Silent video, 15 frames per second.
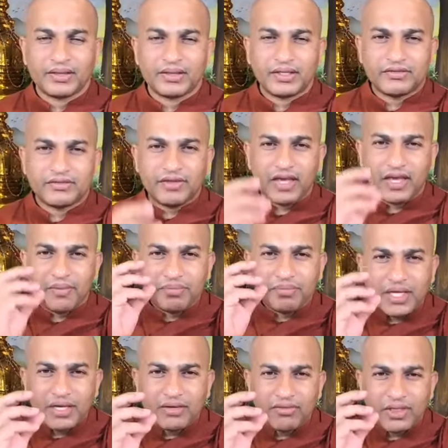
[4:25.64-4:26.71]
The same
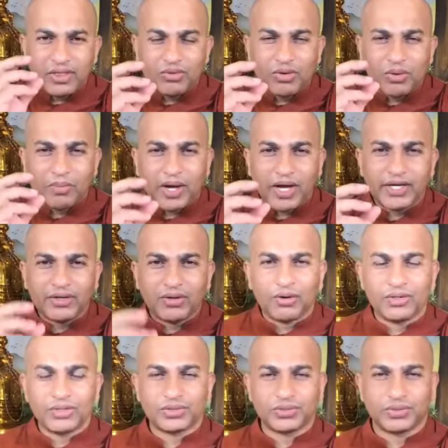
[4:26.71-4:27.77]
thing with your mind
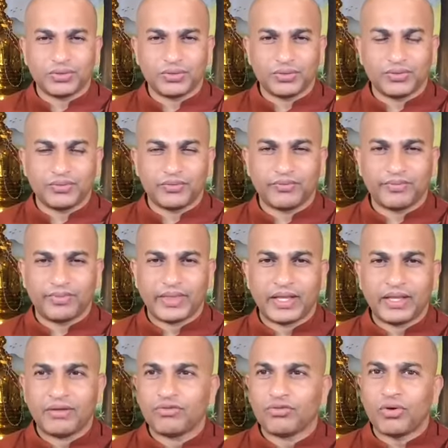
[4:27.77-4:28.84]
also.
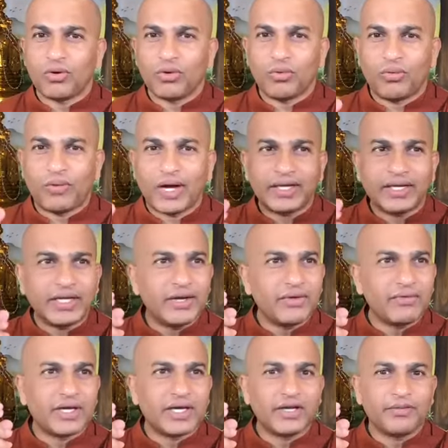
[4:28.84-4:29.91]
So
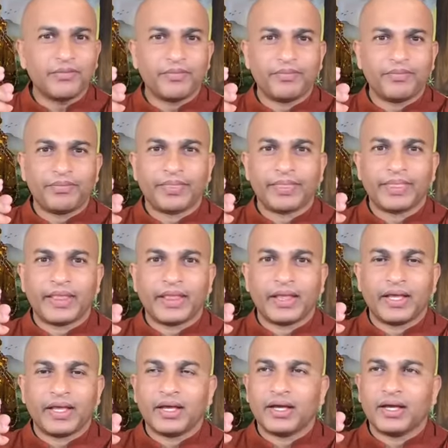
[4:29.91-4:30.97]
whatever
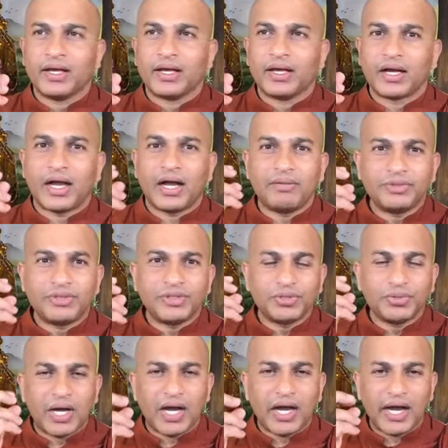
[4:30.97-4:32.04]
come to
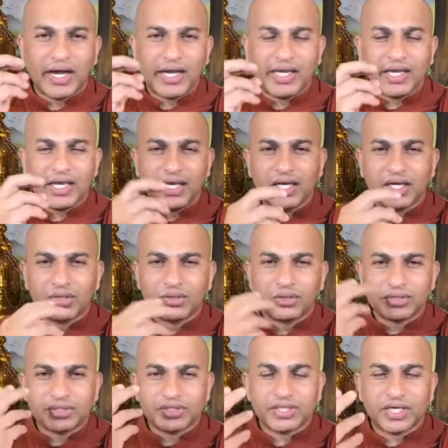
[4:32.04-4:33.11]
your eye, ear,
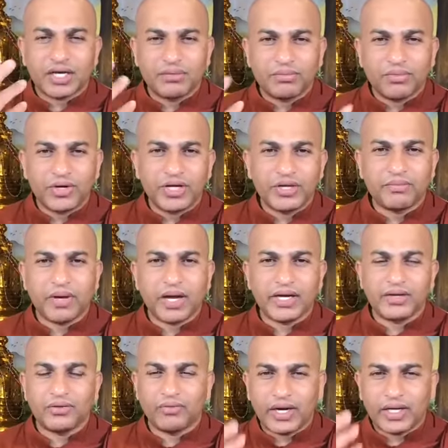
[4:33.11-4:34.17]
nose, tongue, body,
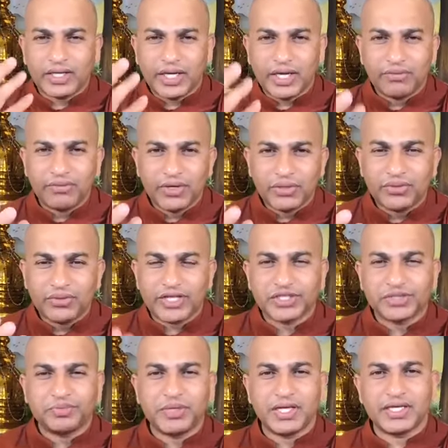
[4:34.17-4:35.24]
mind, whatever you
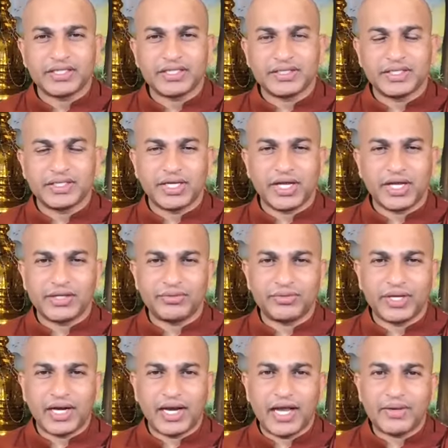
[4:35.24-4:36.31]
experience in
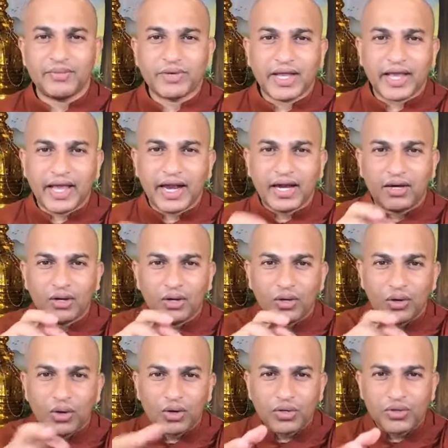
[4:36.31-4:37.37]
day-to-day life
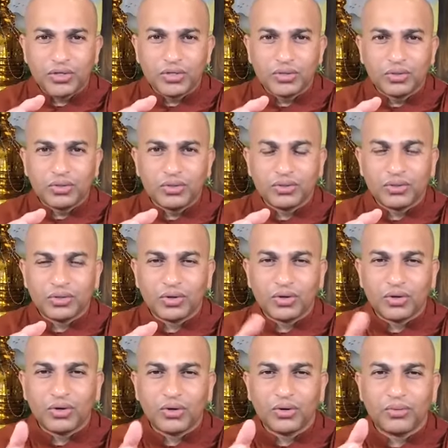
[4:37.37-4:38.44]
can lock you
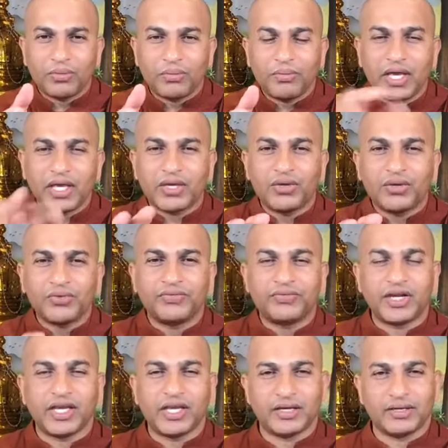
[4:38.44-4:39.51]
or make you
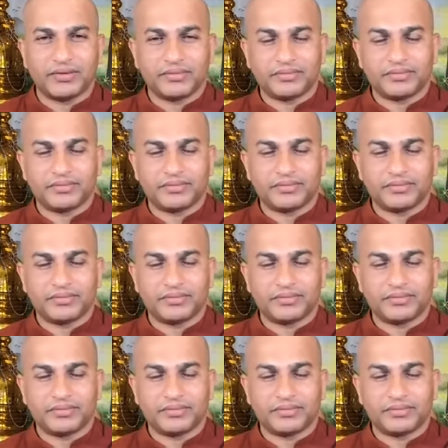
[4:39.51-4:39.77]
free.